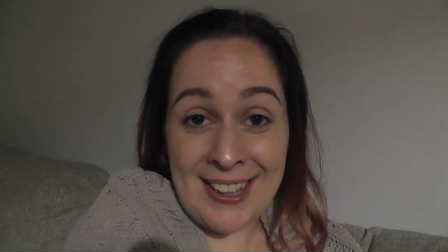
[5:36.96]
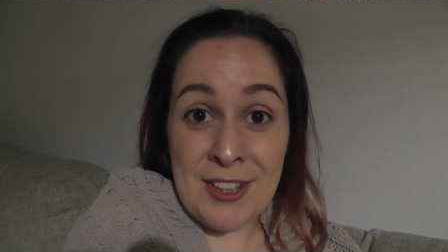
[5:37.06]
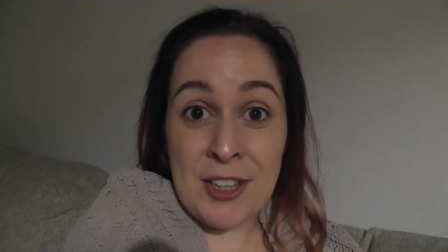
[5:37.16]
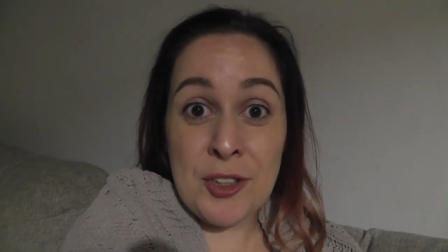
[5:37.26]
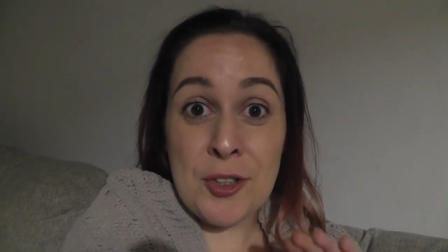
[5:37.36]
Like,
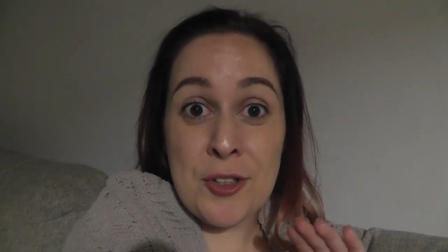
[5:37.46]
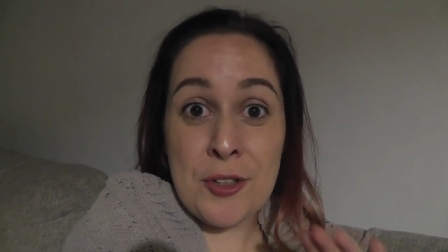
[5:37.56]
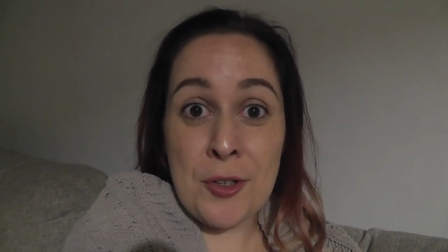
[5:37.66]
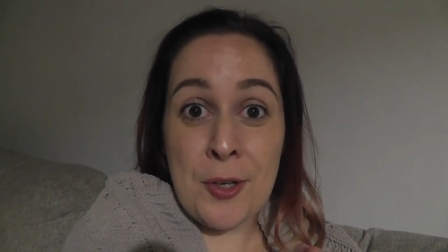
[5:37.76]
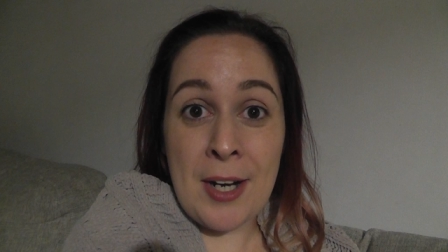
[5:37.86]
they're just
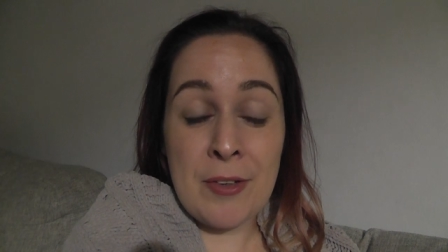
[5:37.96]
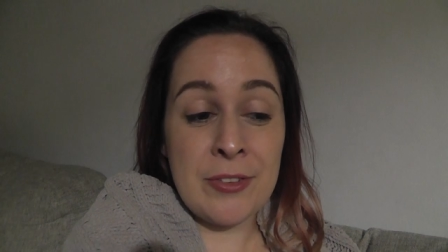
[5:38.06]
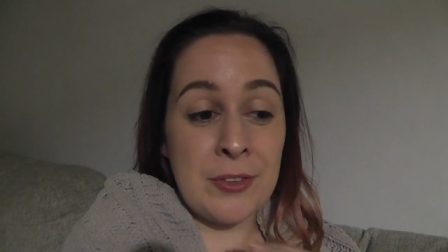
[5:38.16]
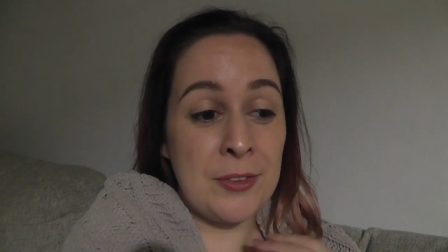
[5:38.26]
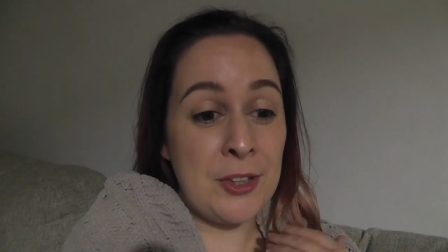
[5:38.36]
so
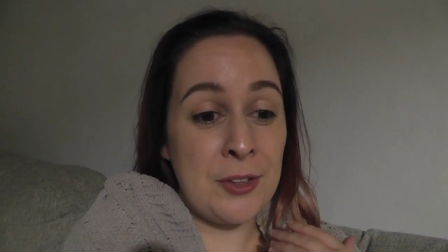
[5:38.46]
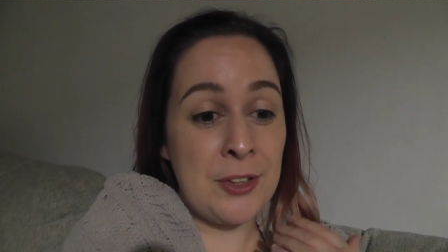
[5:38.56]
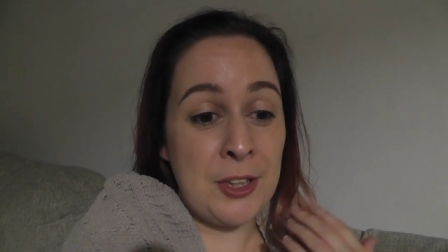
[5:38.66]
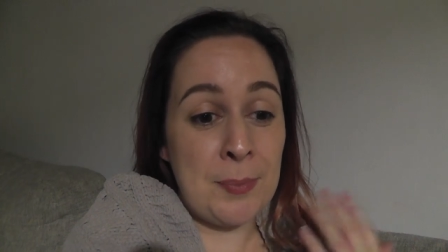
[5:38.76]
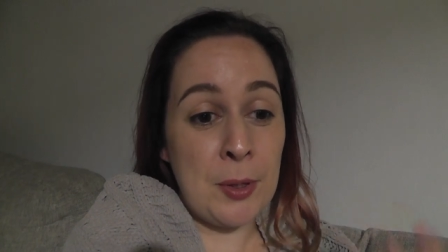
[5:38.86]
helpful.
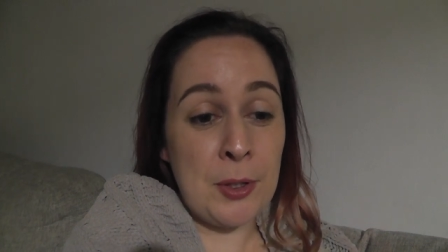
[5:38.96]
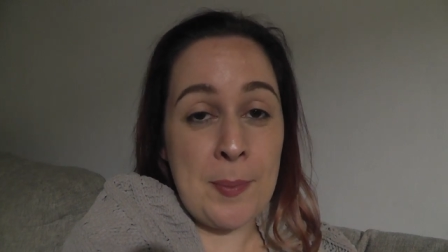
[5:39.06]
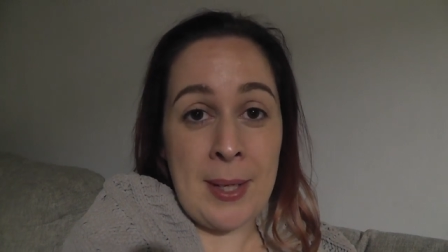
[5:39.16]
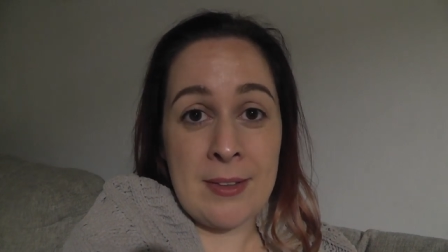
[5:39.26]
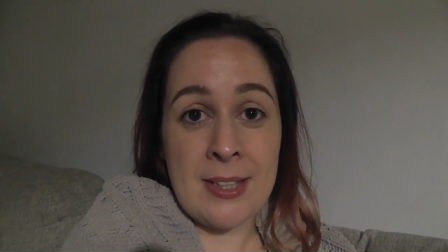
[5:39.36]
You pull
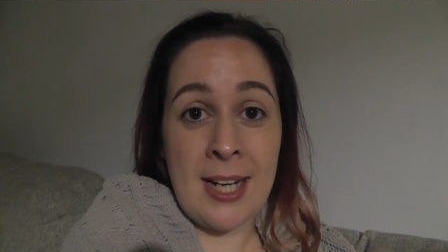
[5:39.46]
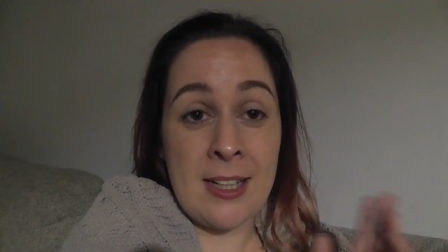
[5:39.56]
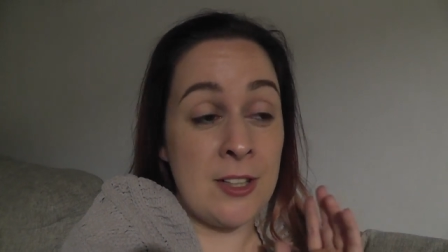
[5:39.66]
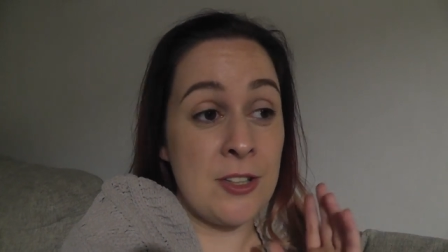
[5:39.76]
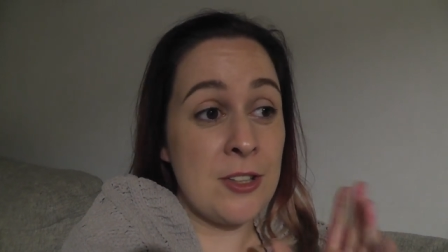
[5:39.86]
up outside
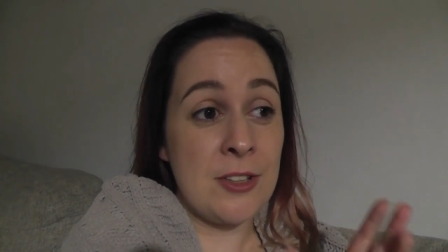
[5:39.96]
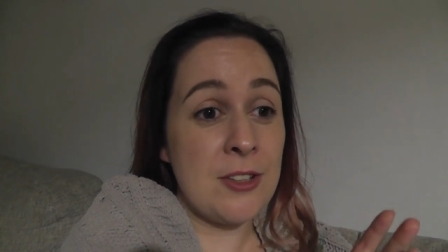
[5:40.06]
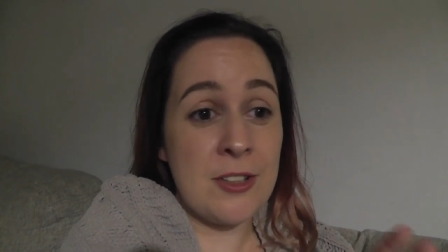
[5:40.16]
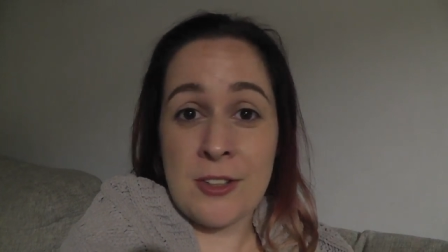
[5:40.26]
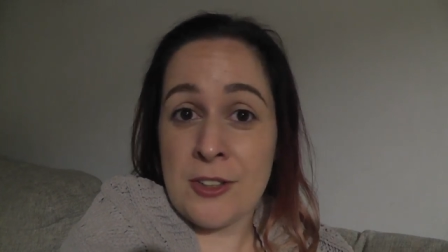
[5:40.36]
and
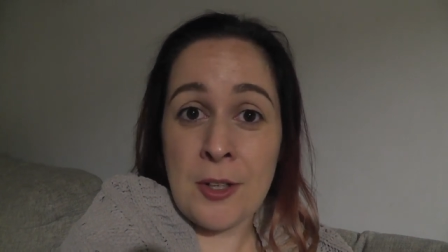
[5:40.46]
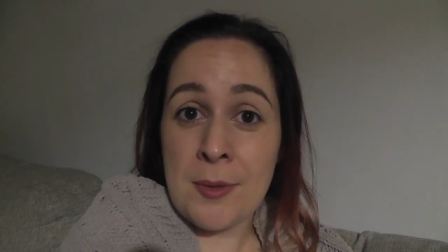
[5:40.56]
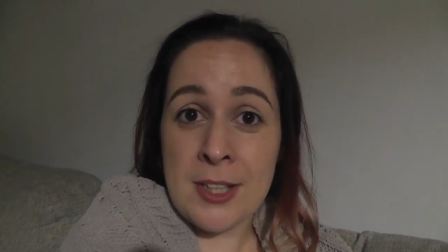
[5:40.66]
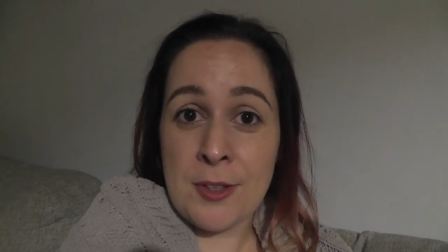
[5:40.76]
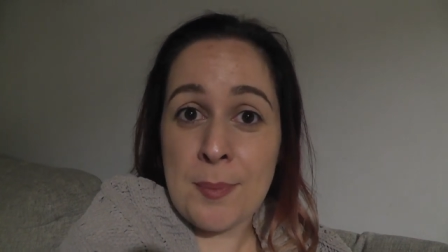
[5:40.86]
there's
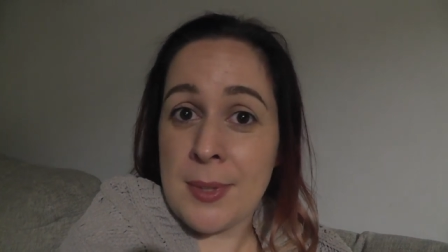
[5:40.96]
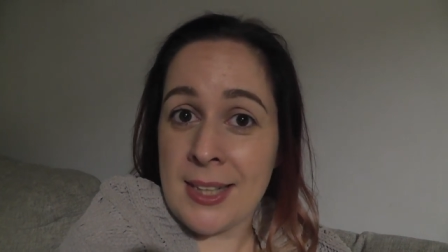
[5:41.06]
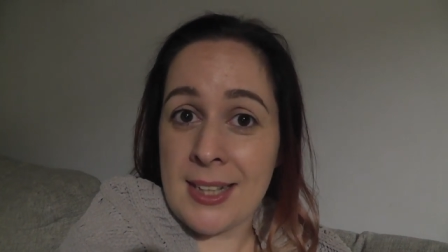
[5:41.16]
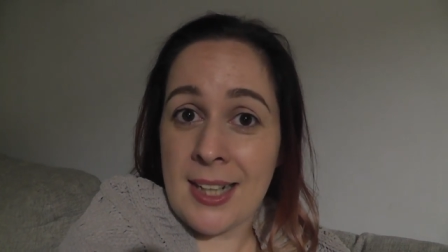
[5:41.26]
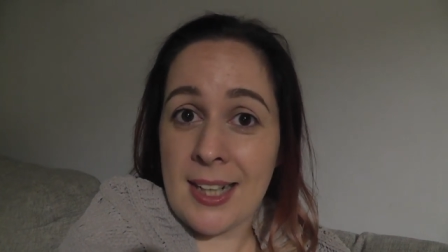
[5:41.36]
always somebody
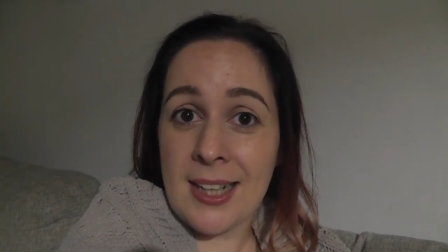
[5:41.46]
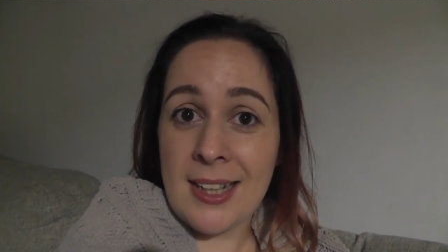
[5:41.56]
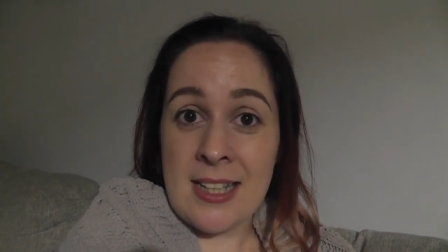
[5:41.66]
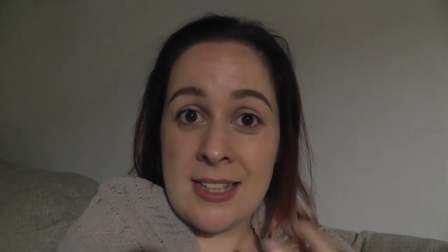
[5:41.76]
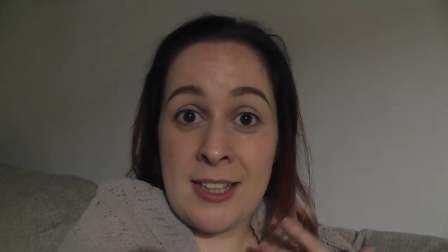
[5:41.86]
there
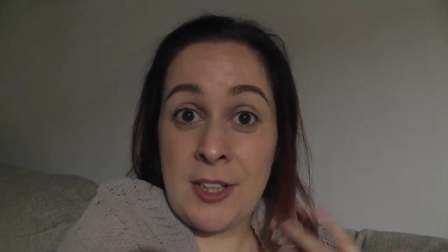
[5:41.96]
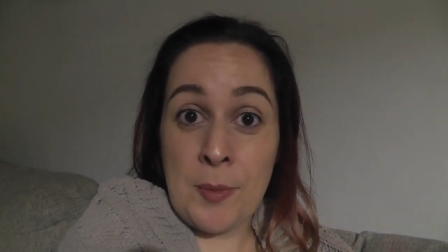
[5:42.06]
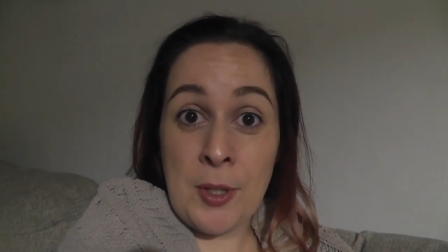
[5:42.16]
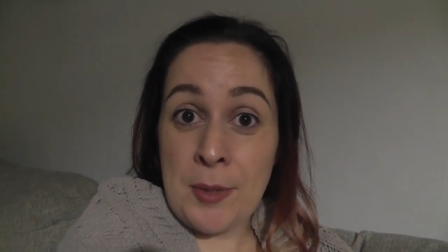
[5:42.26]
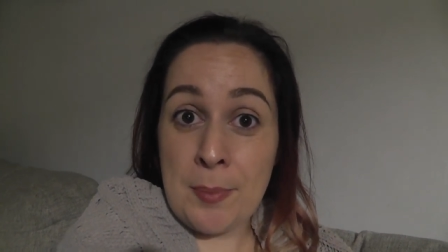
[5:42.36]
asking you
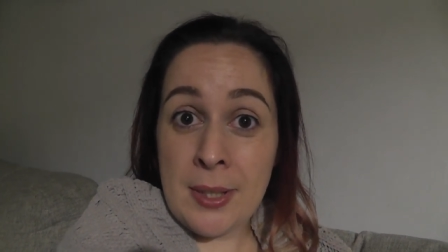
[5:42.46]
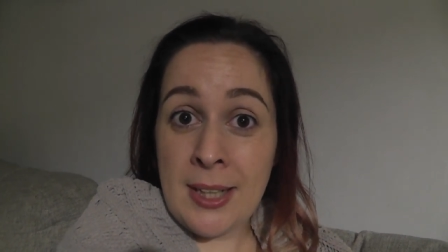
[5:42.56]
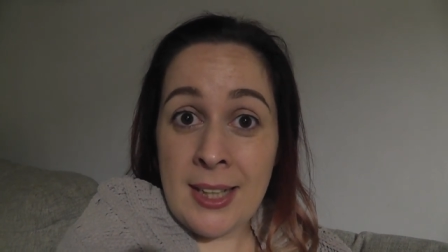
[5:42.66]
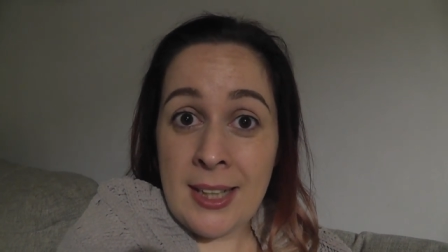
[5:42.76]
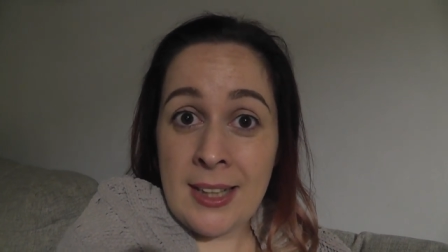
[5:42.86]
what you're
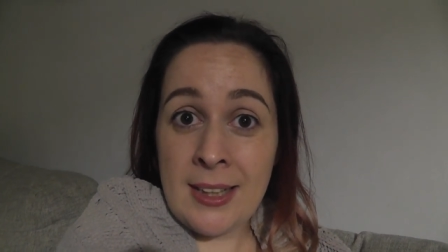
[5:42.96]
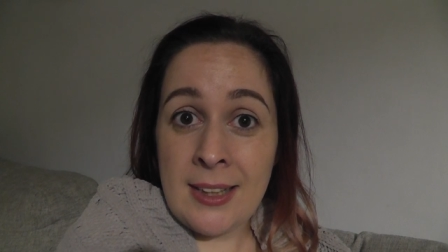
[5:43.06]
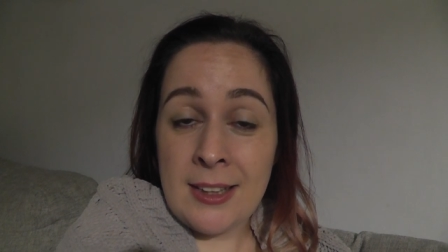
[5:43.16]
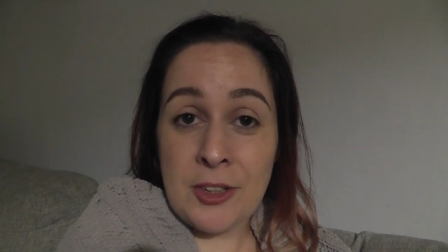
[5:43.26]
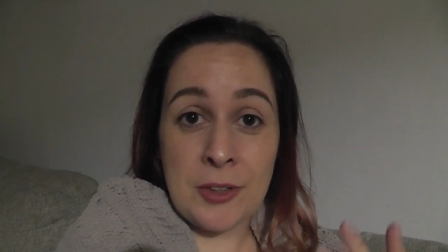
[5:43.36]

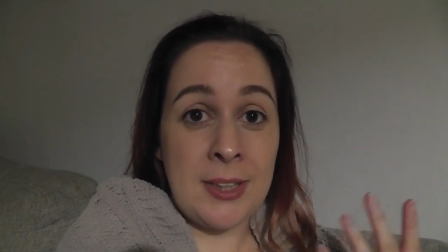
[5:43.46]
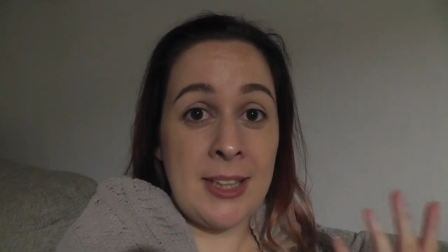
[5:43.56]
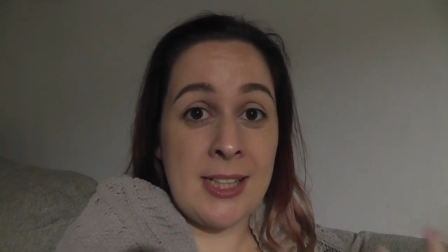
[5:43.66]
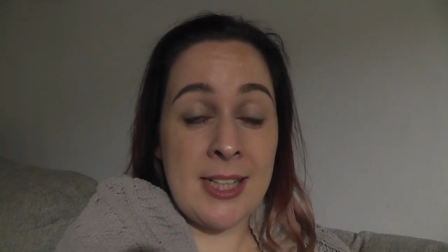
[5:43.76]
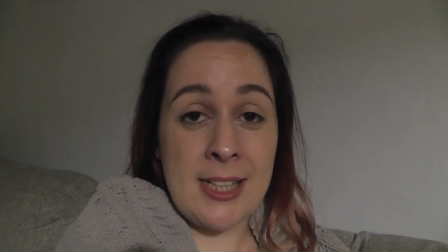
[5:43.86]
bringing, showing
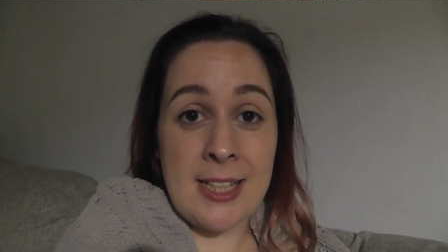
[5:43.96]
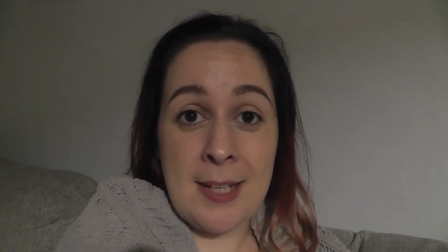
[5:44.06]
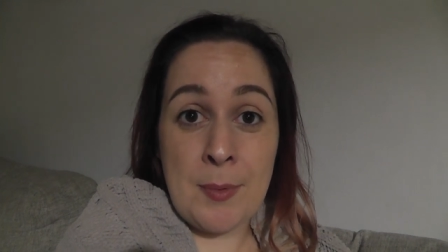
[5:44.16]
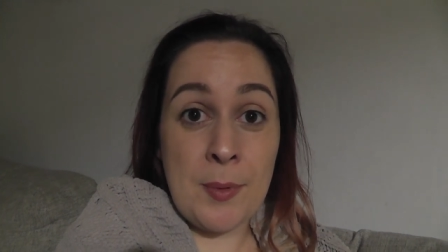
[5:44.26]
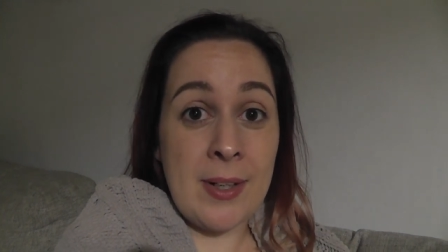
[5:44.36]
you to the
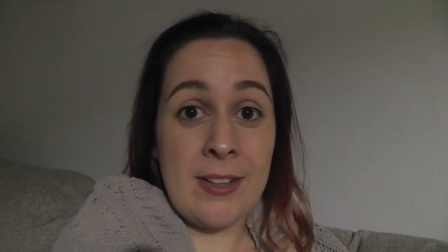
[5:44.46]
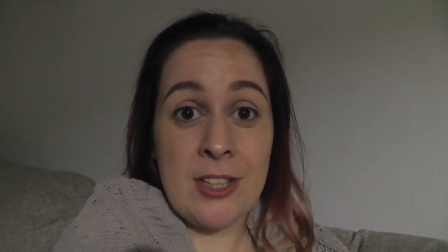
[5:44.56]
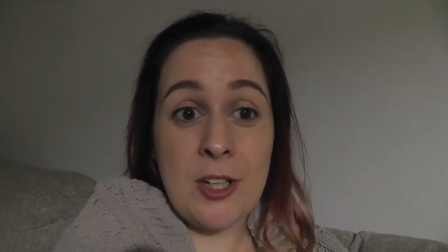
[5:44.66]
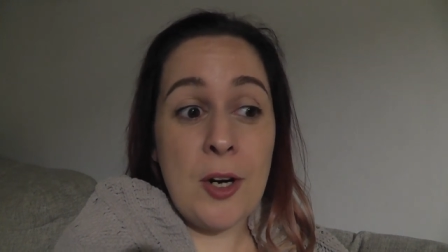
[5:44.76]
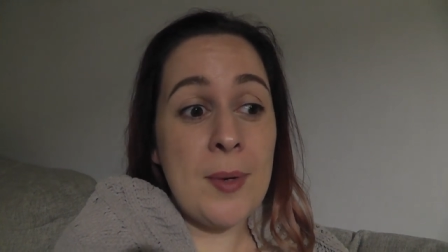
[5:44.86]
table where it's
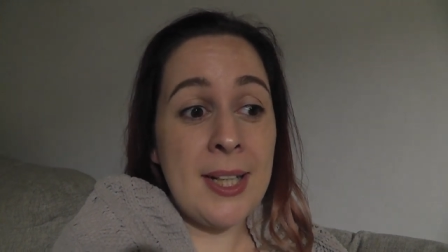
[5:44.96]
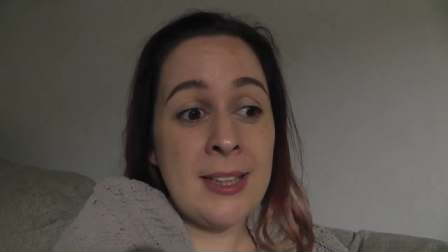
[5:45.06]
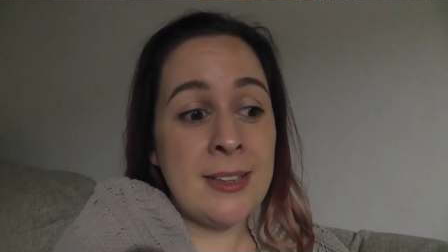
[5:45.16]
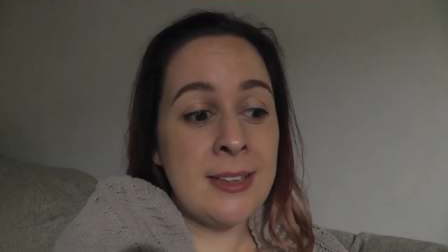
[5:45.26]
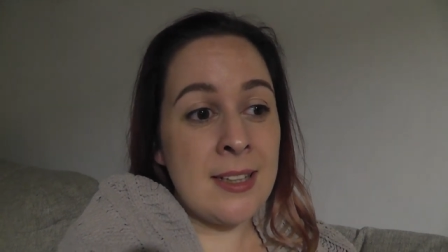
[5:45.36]
going.